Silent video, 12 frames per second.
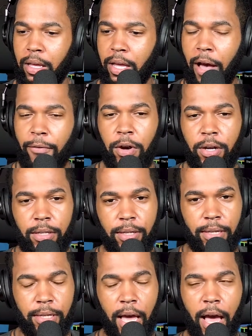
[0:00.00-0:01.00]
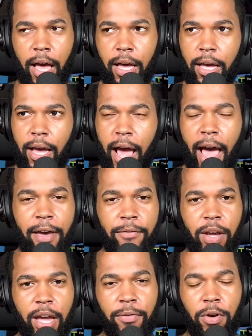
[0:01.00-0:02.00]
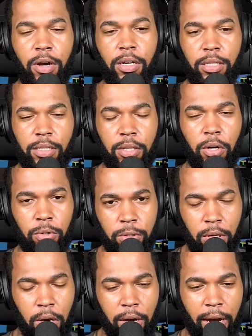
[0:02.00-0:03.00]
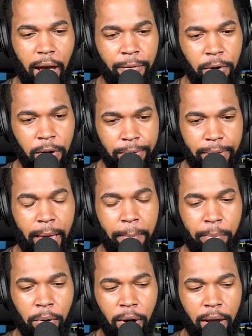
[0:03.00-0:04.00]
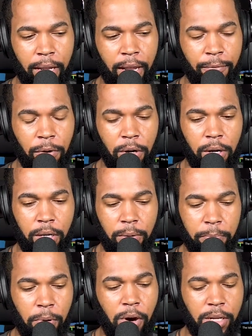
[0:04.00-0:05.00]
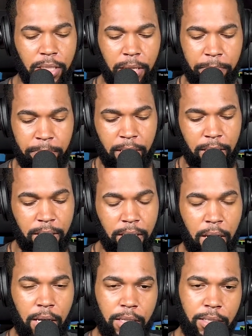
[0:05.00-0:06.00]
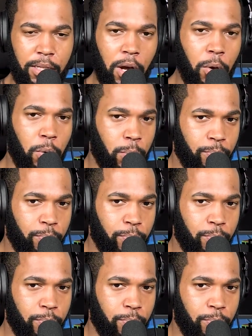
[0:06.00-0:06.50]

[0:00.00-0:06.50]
I haven't ever heard this whole song. I've heard that part, and I've heard parts and bits. So